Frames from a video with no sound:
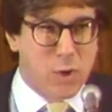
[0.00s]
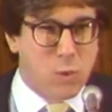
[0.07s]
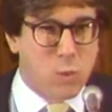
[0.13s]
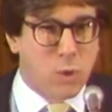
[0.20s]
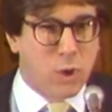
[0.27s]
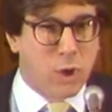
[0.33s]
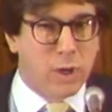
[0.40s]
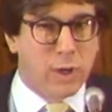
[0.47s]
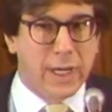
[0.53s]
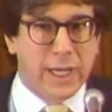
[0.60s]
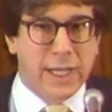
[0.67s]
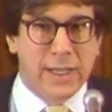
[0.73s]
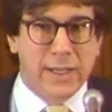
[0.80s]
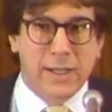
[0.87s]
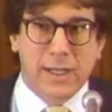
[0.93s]
were,
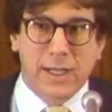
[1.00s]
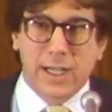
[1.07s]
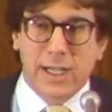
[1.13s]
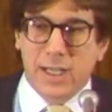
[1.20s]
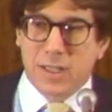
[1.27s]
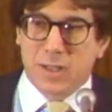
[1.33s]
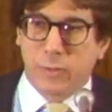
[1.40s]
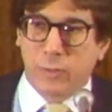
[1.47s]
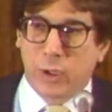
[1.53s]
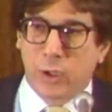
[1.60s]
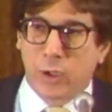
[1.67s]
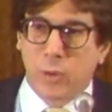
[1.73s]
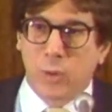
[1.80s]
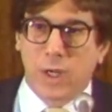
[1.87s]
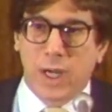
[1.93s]
in his
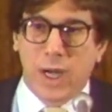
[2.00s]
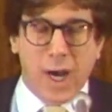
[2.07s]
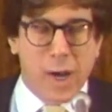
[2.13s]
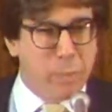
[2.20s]
view, a